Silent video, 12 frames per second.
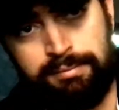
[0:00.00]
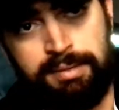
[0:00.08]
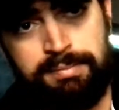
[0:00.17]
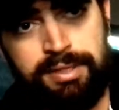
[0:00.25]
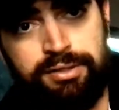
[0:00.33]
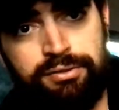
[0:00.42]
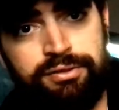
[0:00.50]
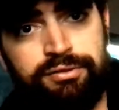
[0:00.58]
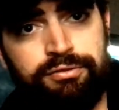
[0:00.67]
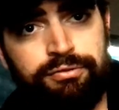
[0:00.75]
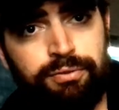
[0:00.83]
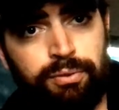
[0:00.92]
I'm going to be
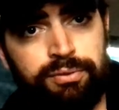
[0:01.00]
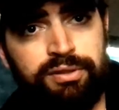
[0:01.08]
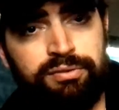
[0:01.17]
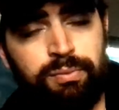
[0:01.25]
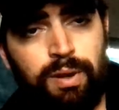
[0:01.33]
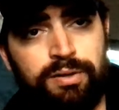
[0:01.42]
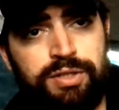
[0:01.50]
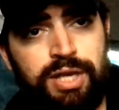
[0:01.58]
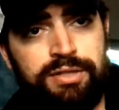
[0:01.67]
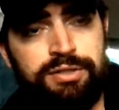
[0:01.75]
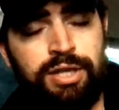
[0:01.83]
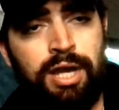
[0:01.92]
using for this water
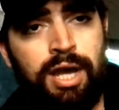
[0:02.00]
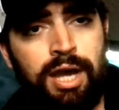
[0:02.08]
change,